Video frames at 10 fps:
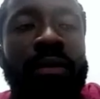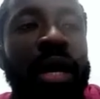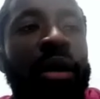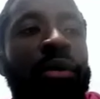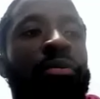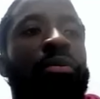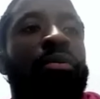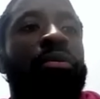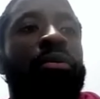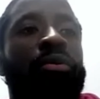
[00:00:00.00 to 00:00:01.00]

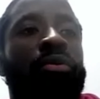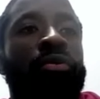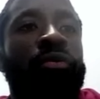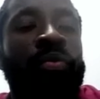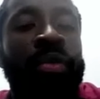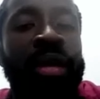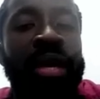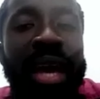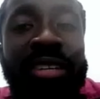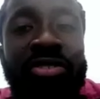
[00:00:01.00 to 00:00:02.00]
now
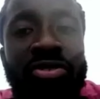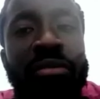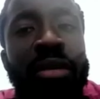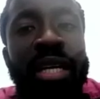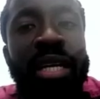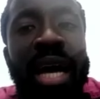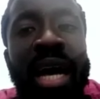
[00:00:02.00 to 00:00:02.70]
the extra money